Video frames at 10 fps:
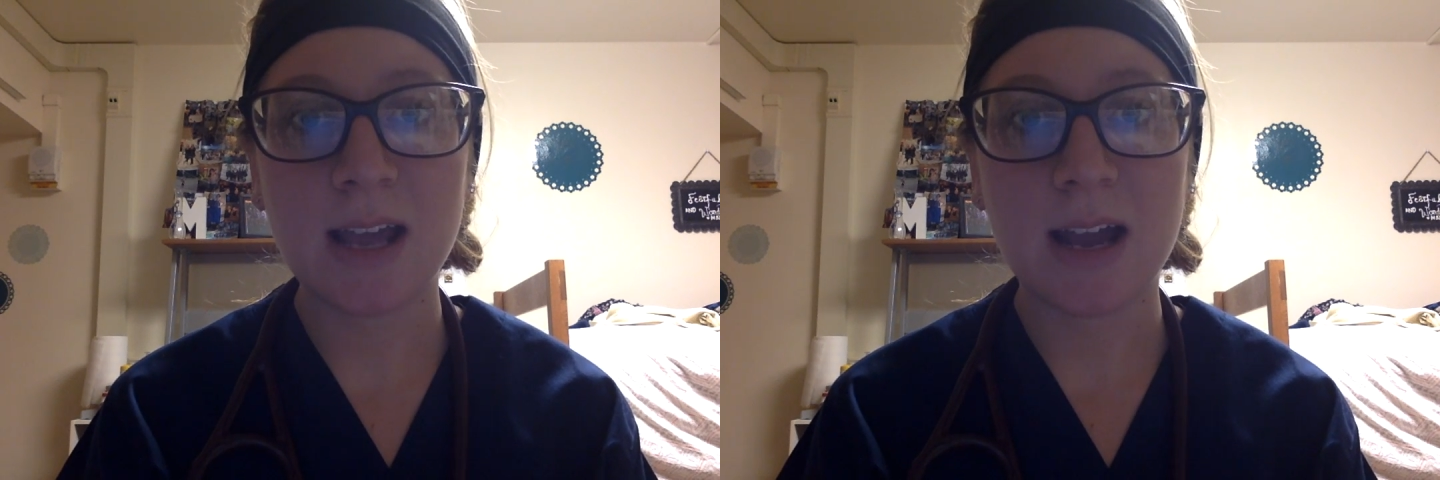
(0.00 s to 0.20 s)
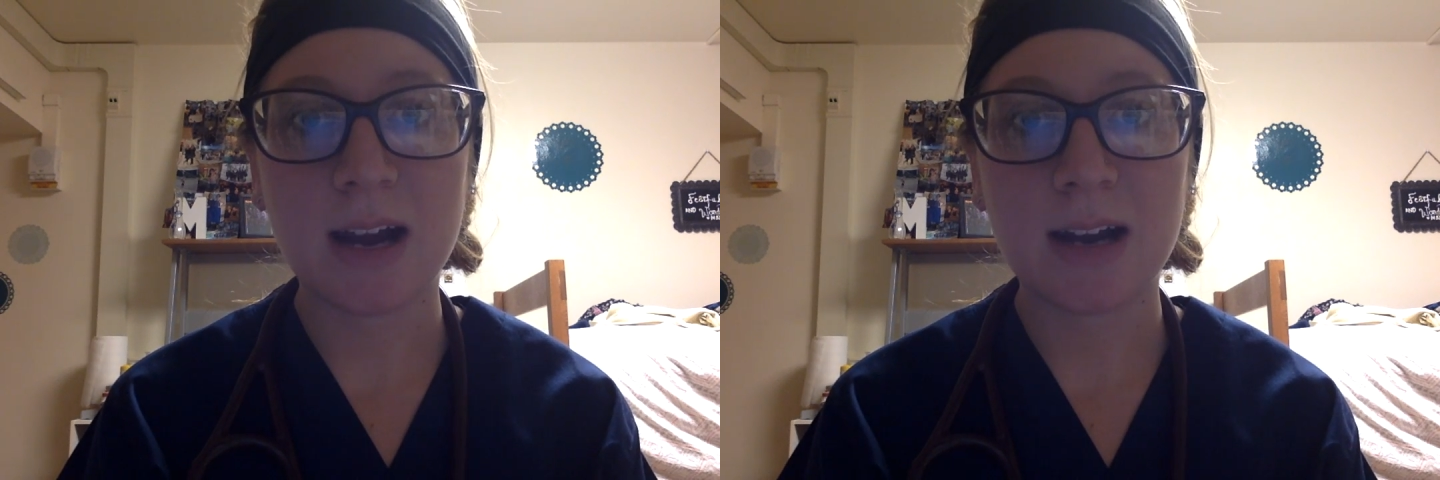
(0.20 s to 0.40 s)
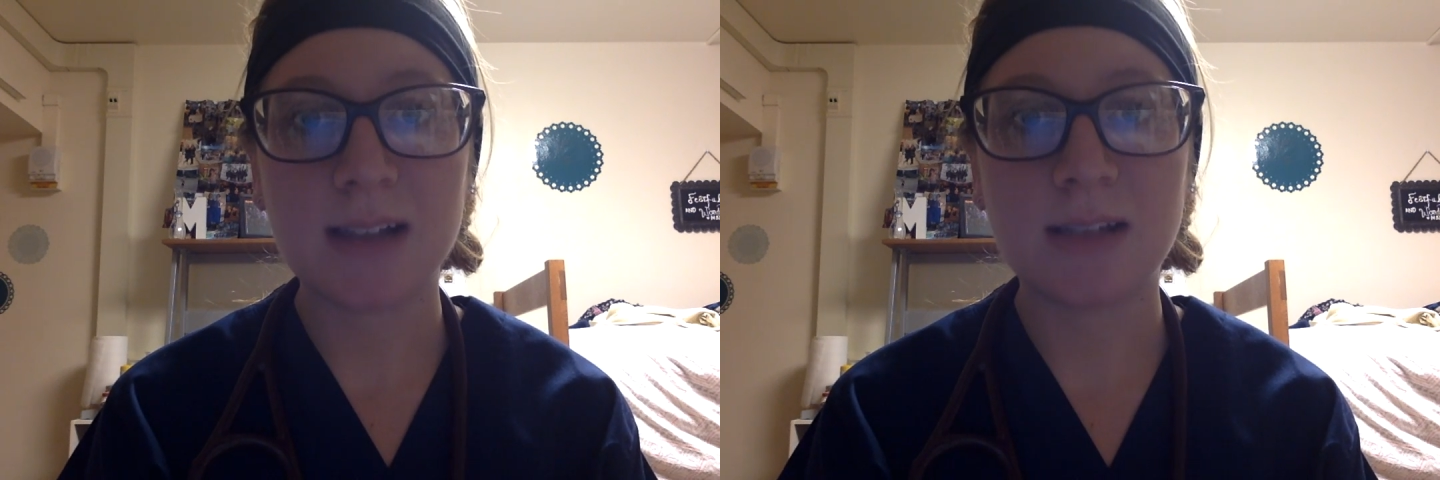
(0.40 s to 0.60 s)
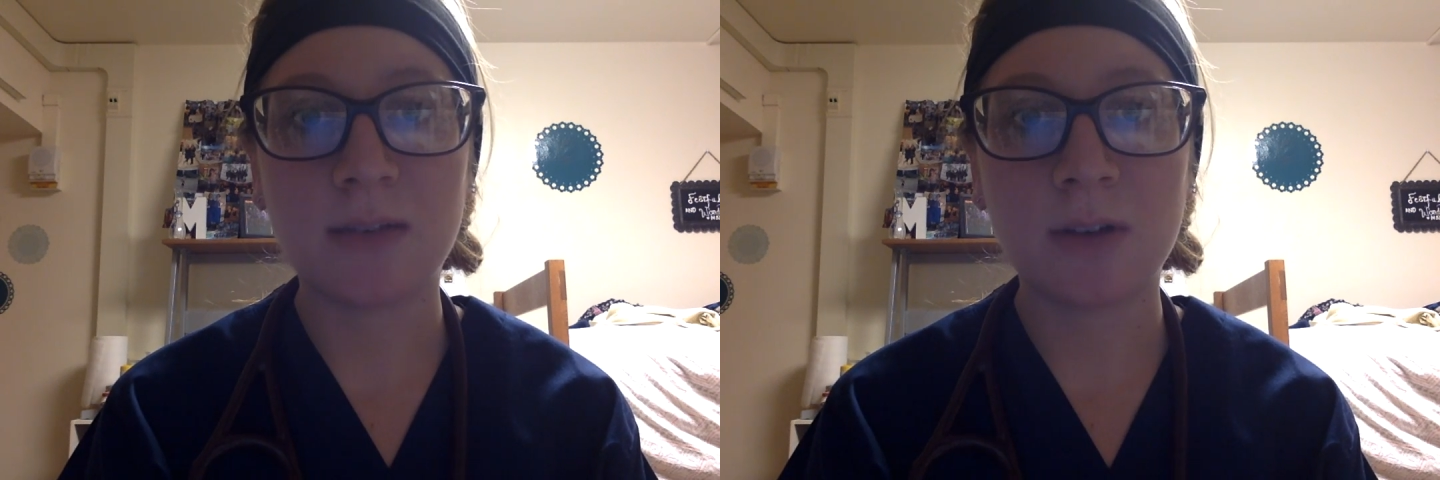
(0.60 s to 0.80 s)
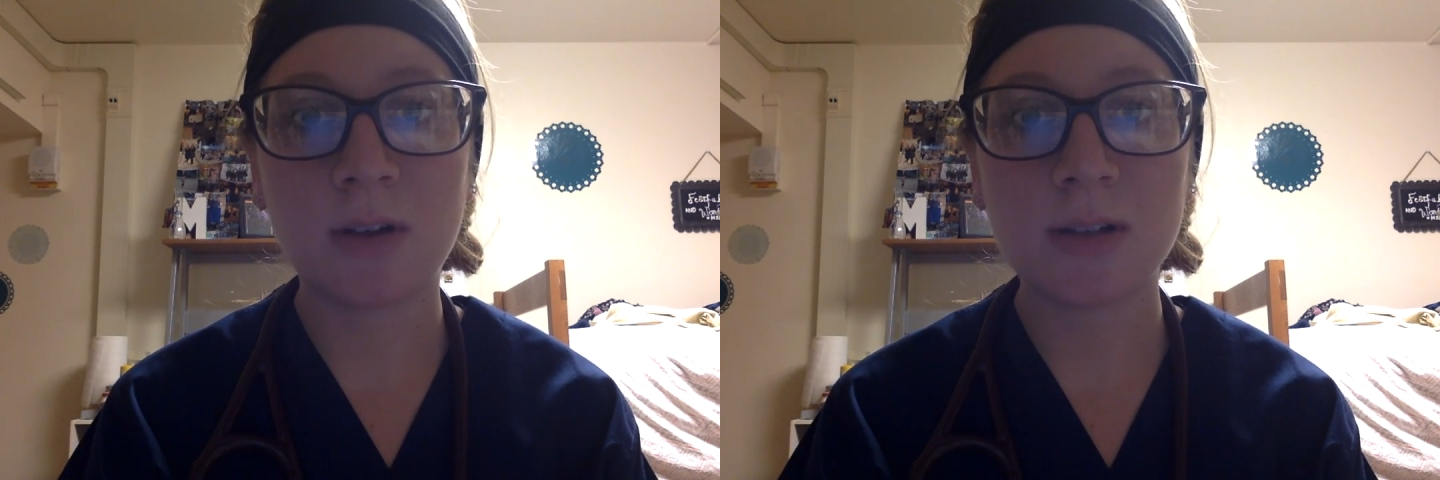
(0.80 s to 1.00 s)
care is
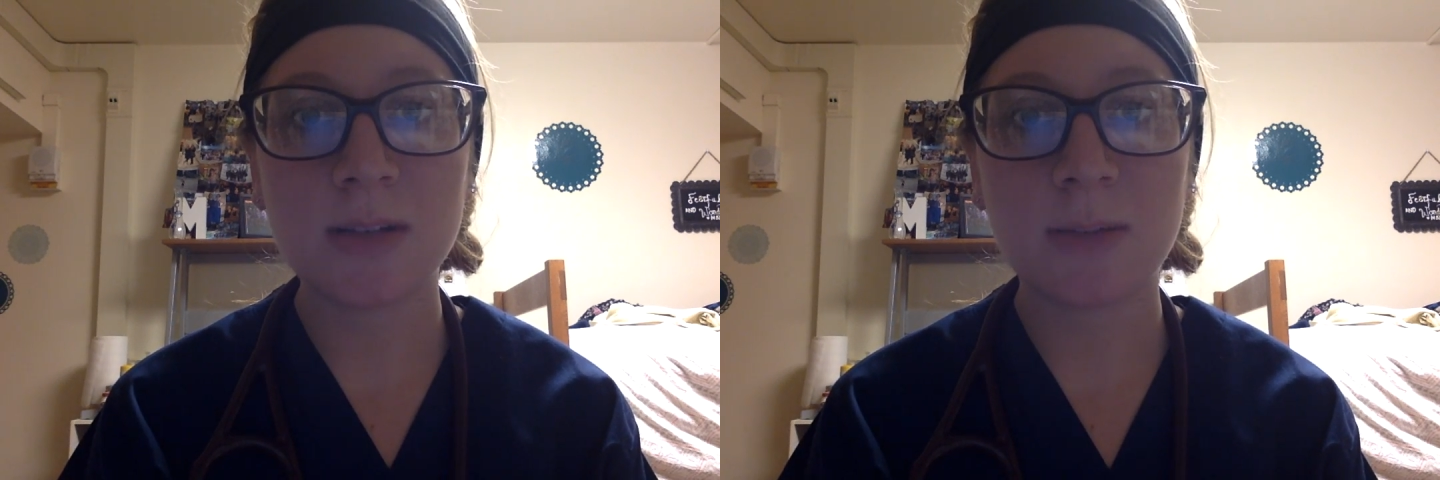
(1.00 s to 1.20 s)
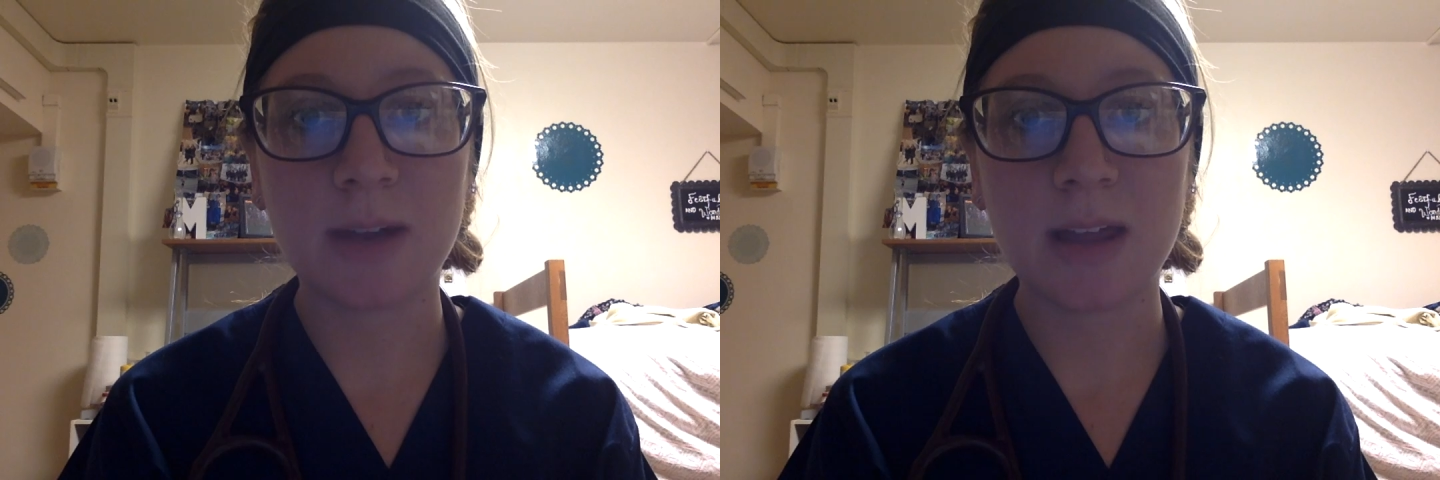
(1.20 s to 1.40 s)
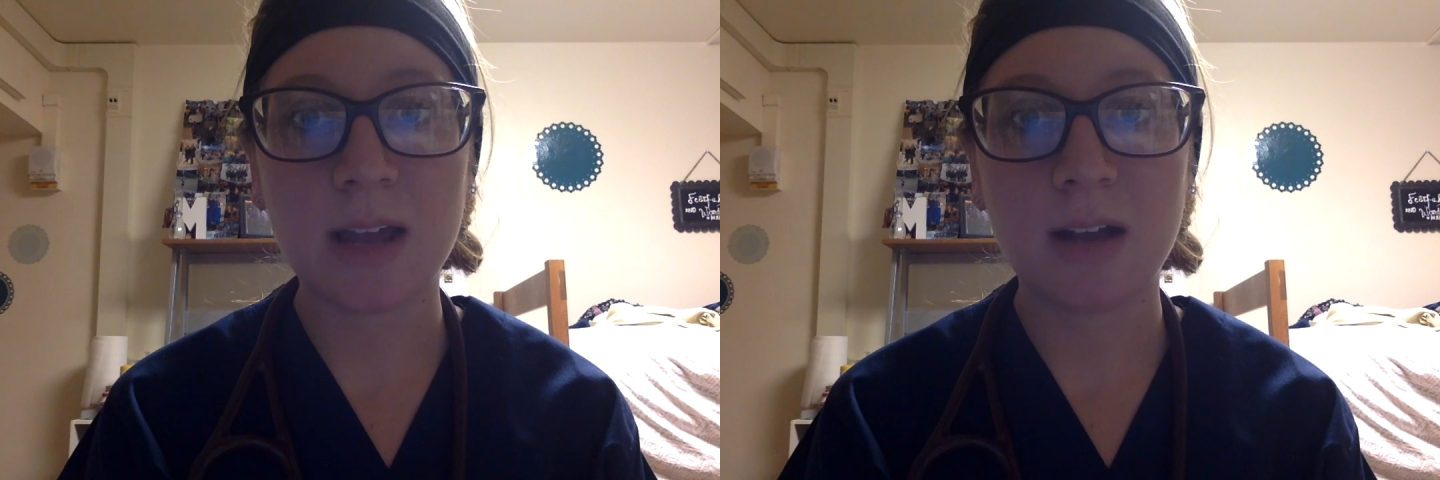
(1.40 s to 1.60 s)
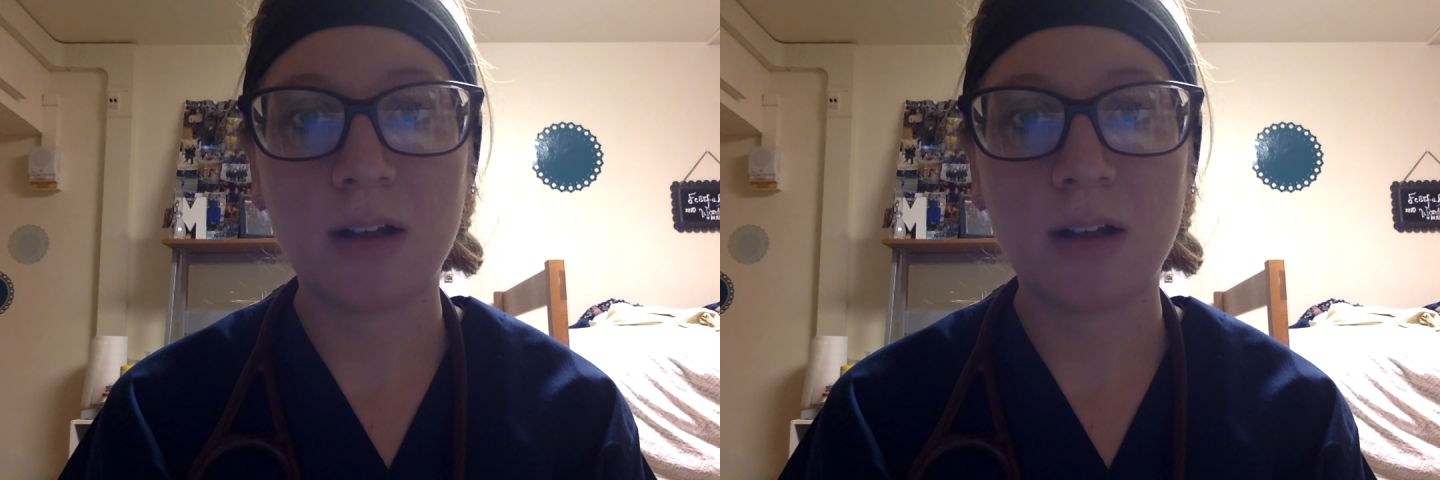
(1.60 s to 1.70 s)
difficulty breathing,